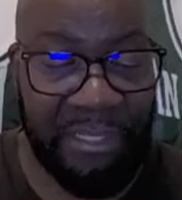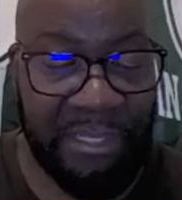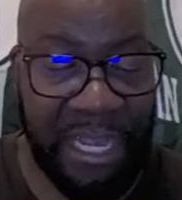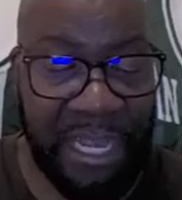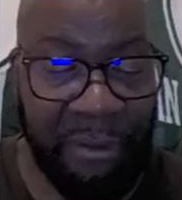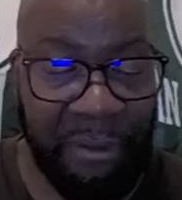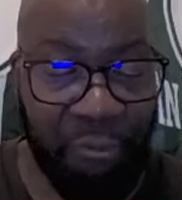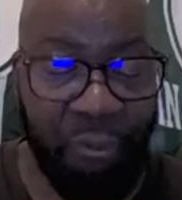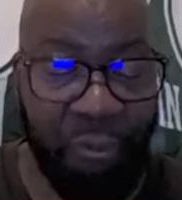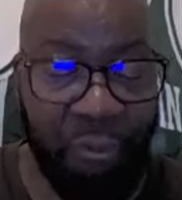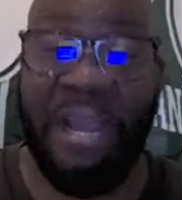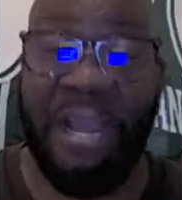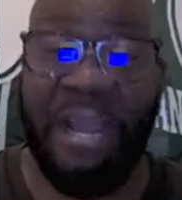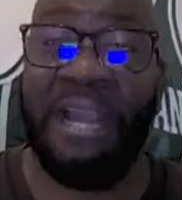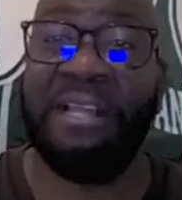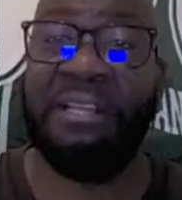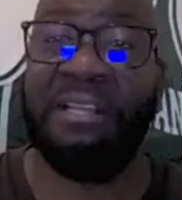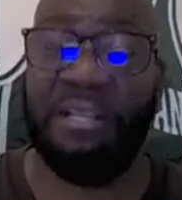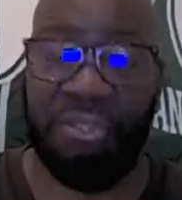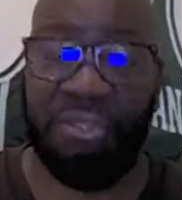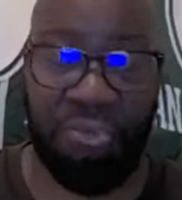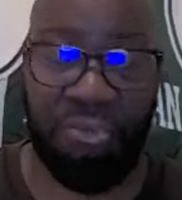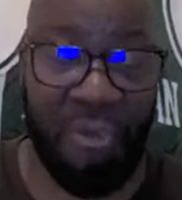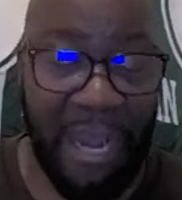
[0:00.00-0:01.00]

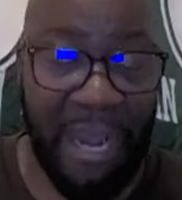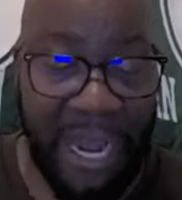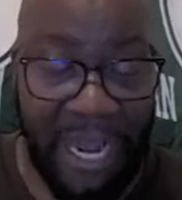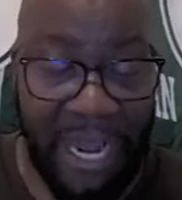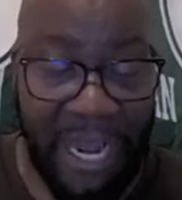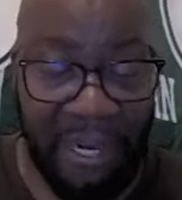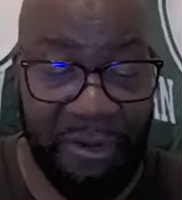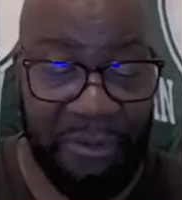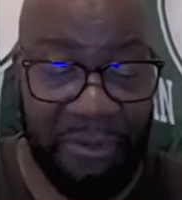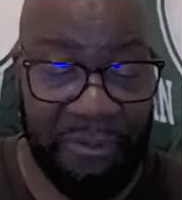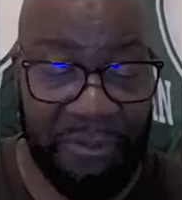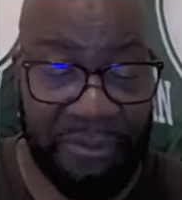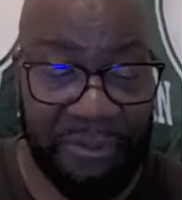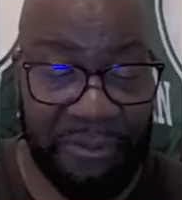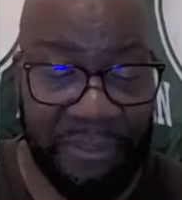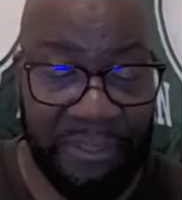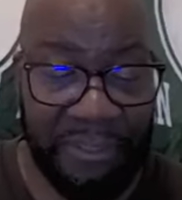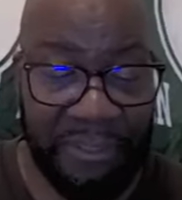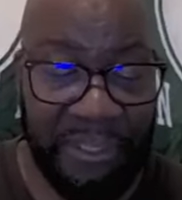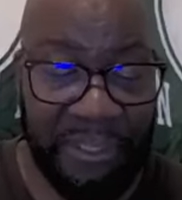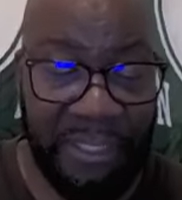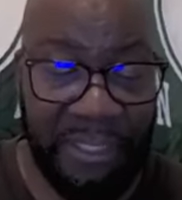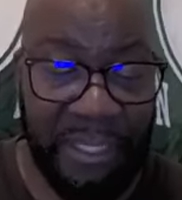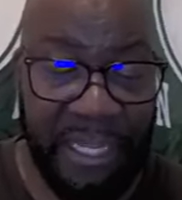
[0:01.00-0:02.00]
rigged trial,
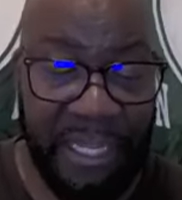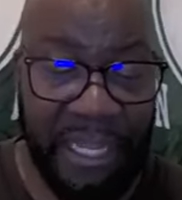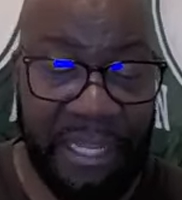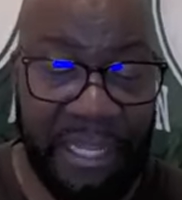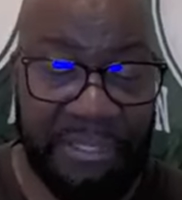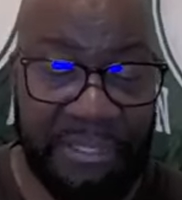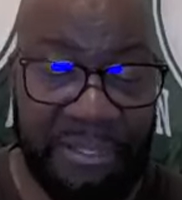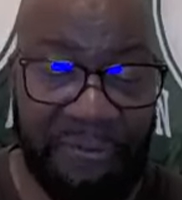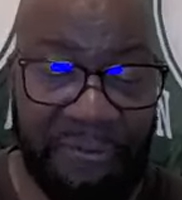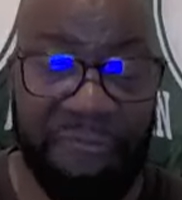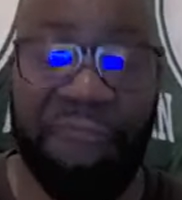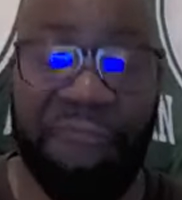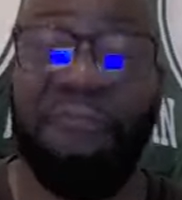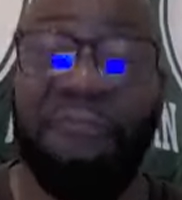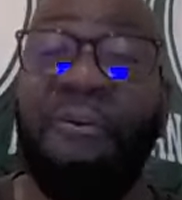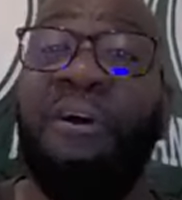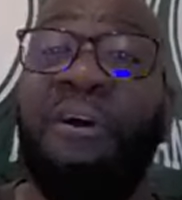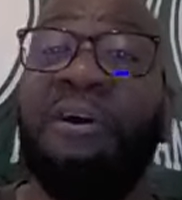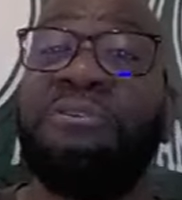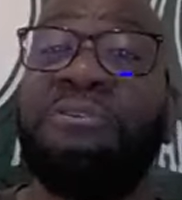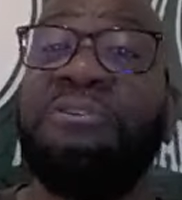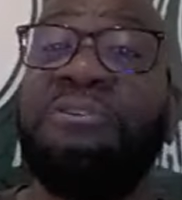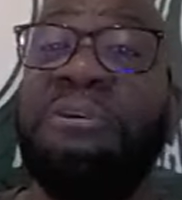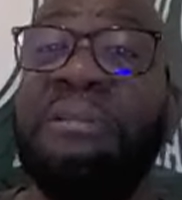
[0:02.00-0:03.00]
it's a
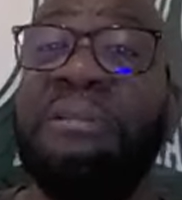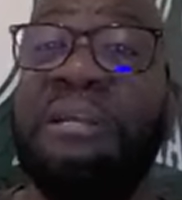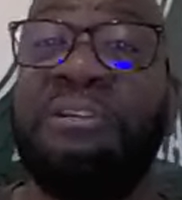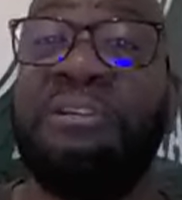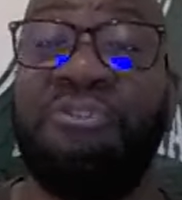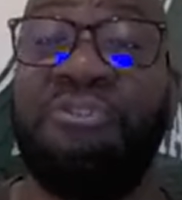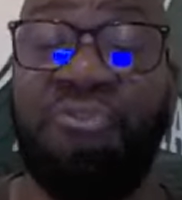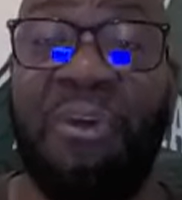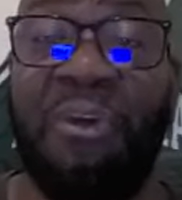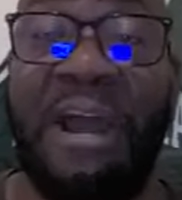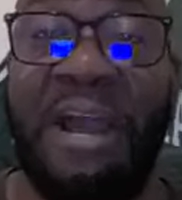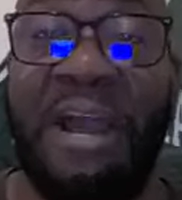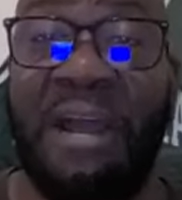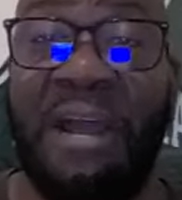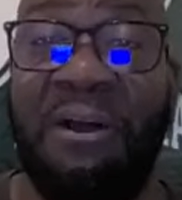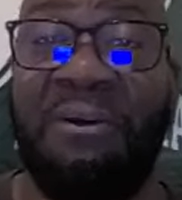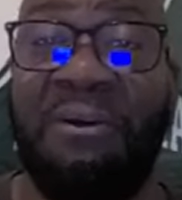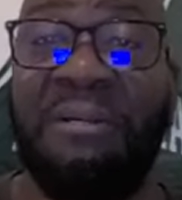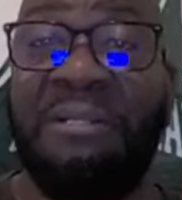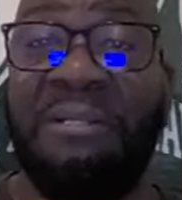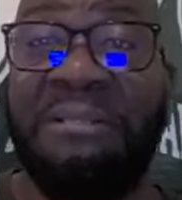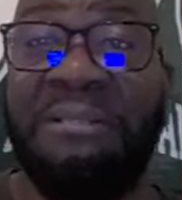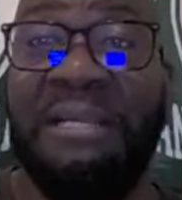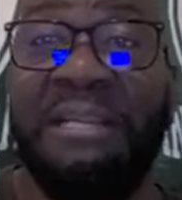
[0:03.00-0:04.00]
fraudulent trial.
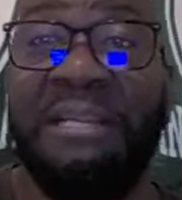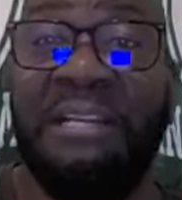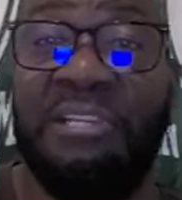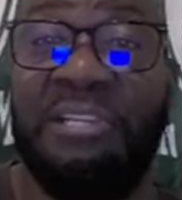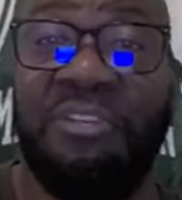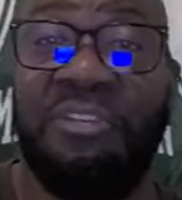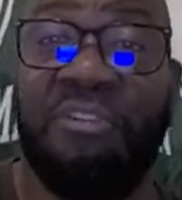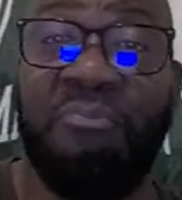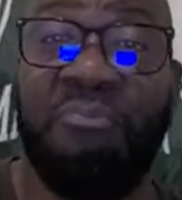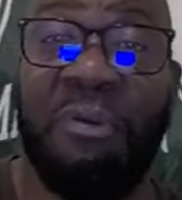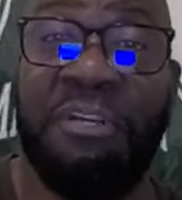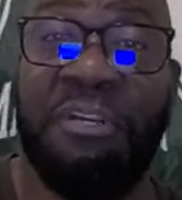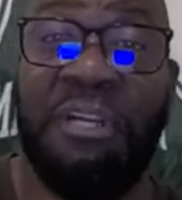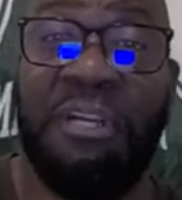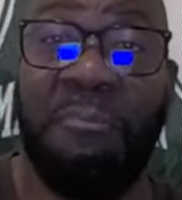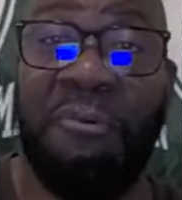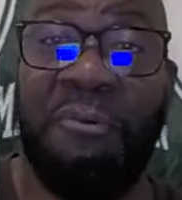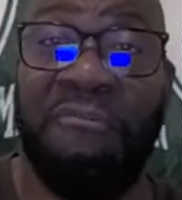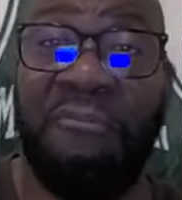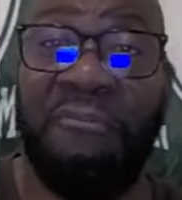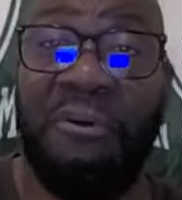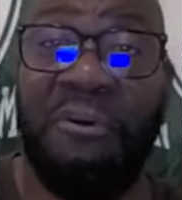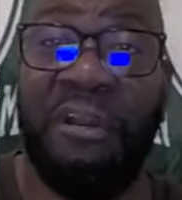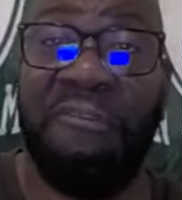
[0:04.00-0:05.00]
Now, this is what number
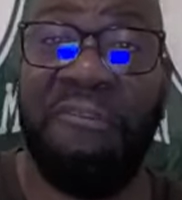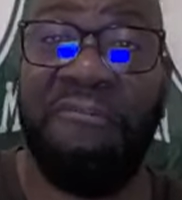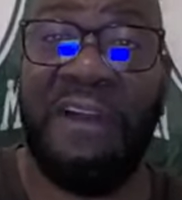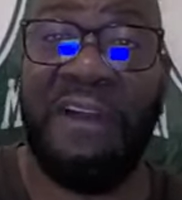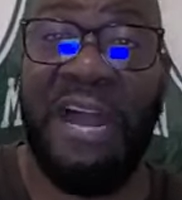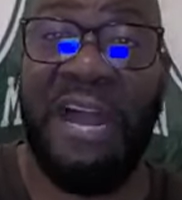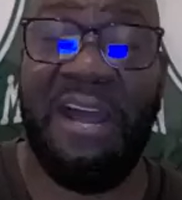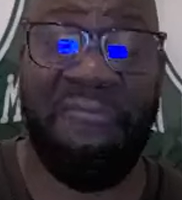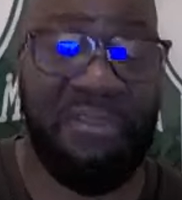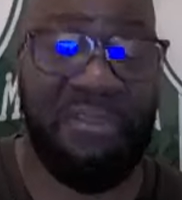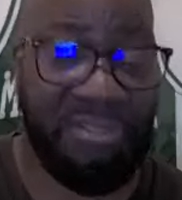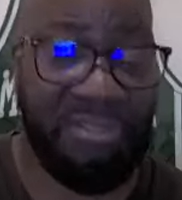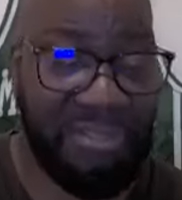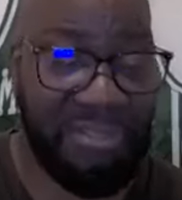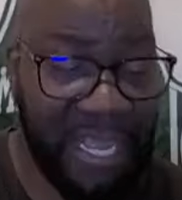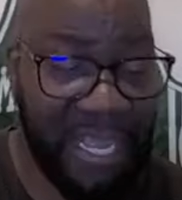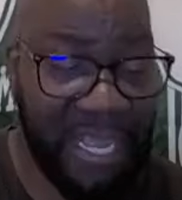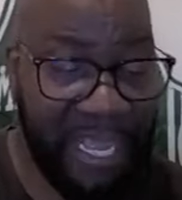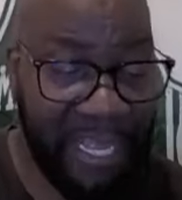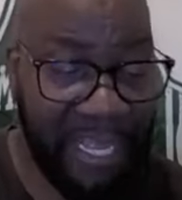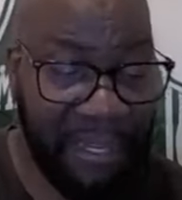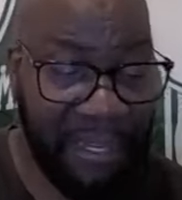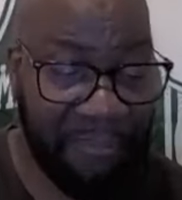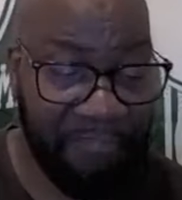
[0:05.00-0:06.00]
45 is
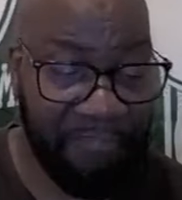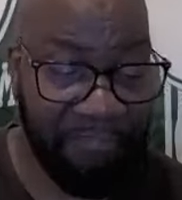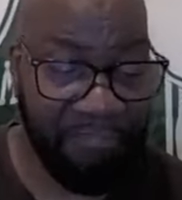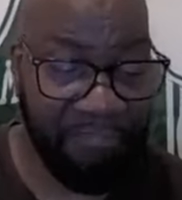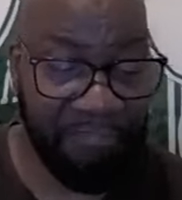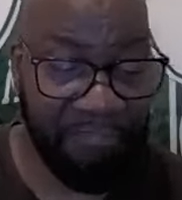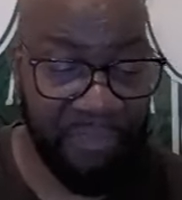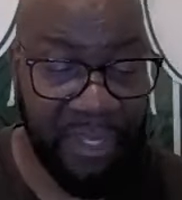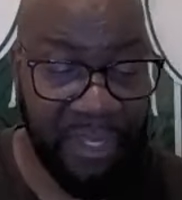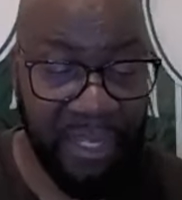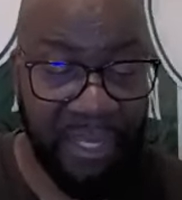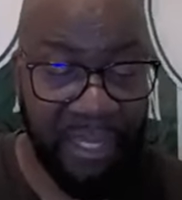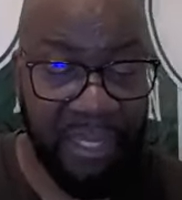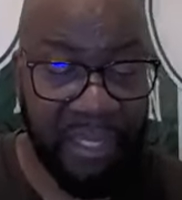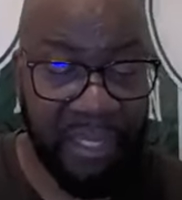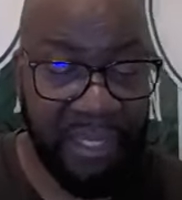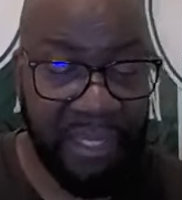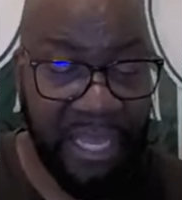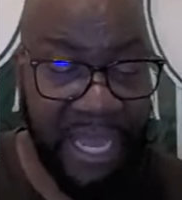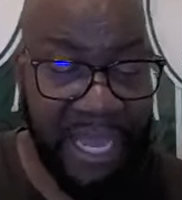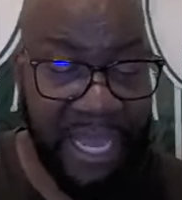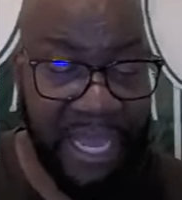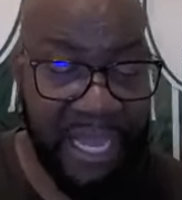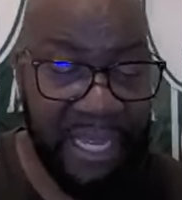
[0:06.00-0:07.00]
saying.
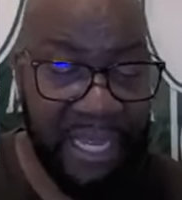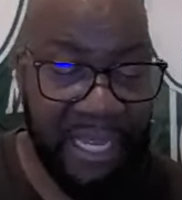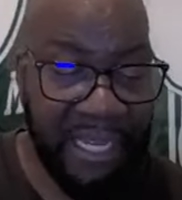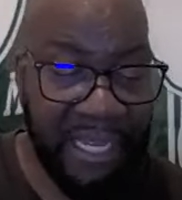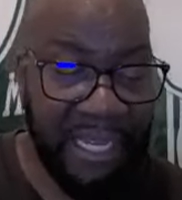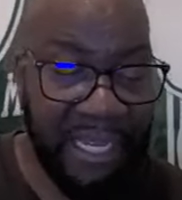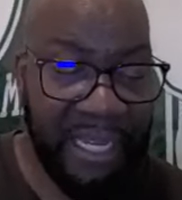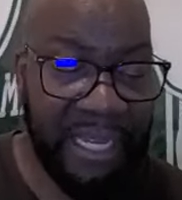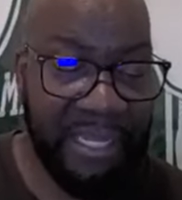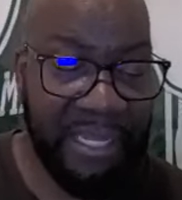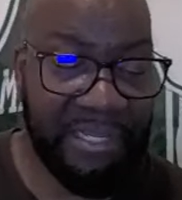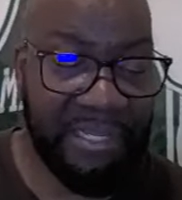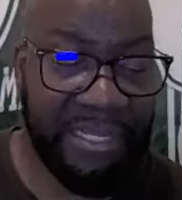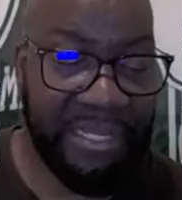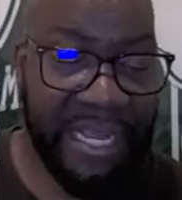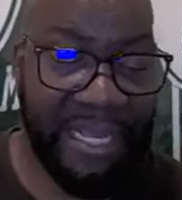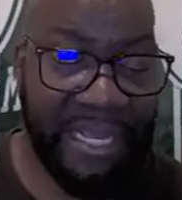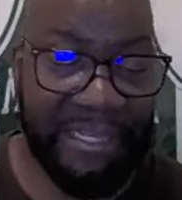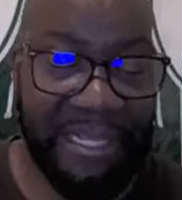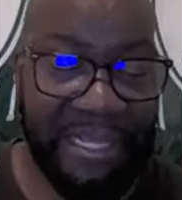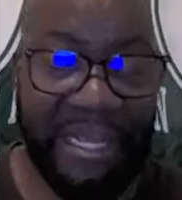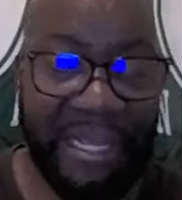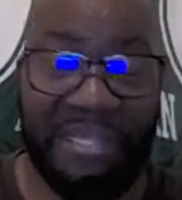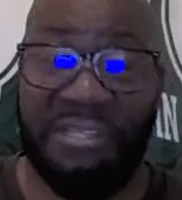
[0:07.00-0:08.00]
Okay? He's saying
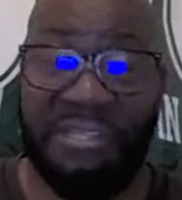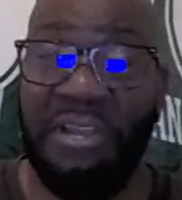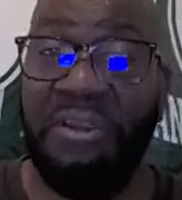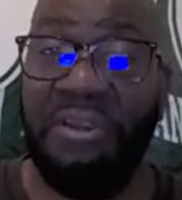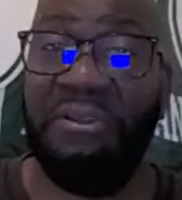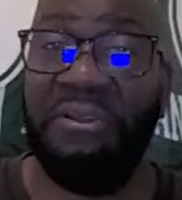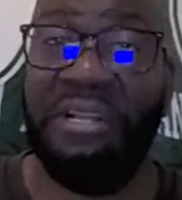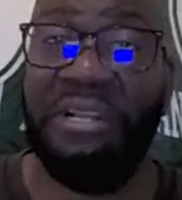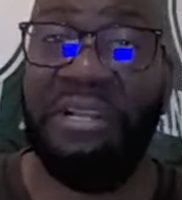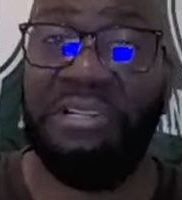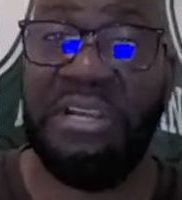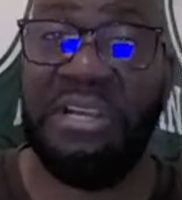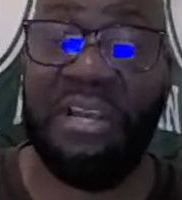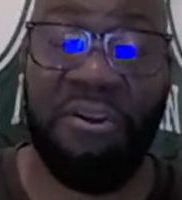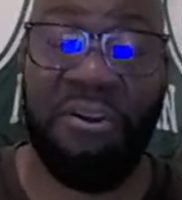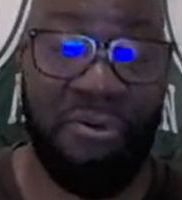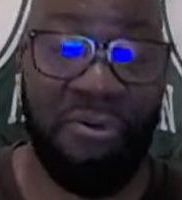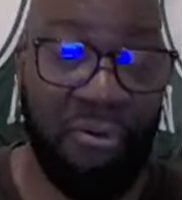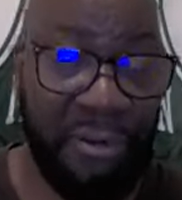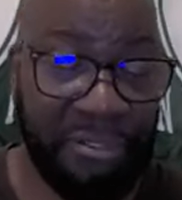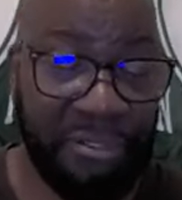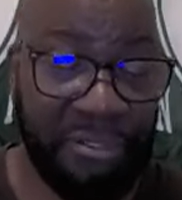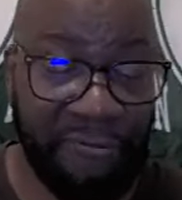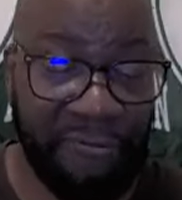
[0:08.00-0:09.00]
the attorney
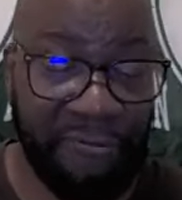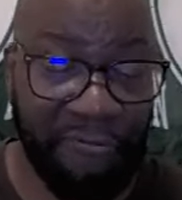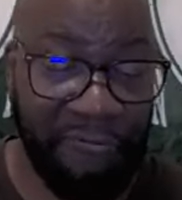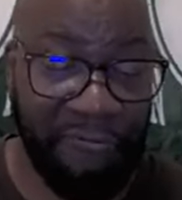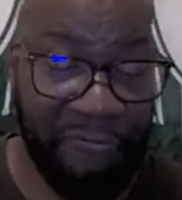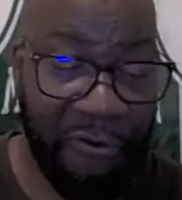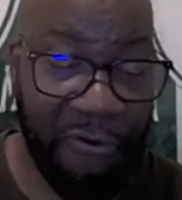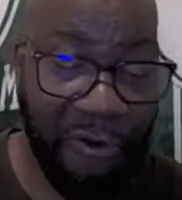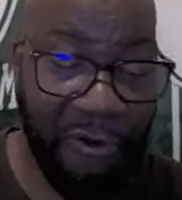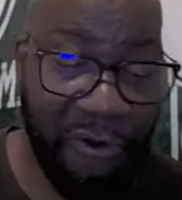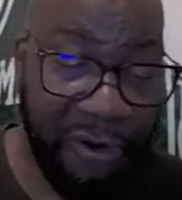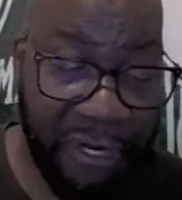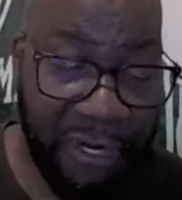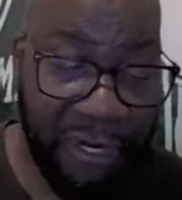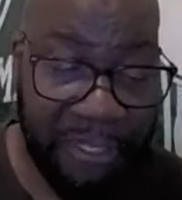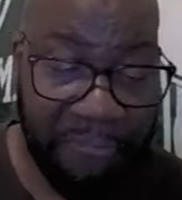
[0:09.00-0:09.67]
general is a fraud,